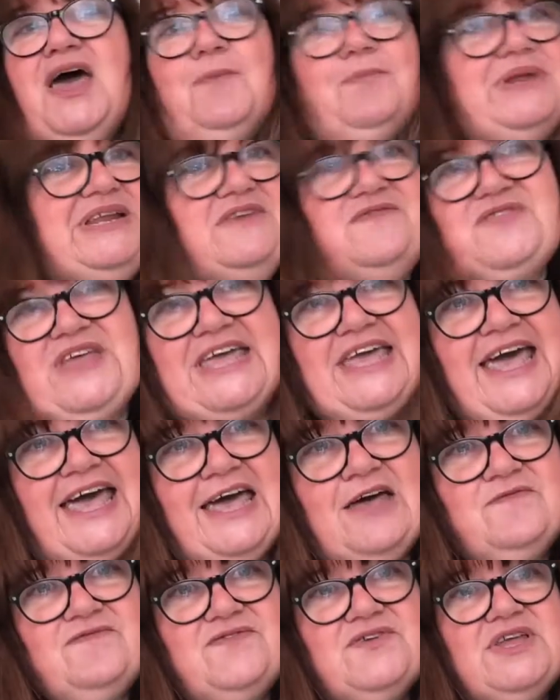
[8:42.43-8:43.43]
But if they
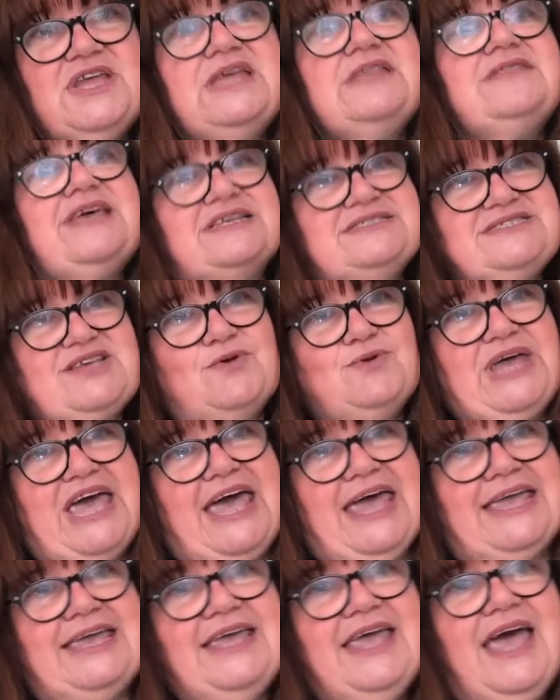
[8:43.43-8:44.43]
have, that's okay.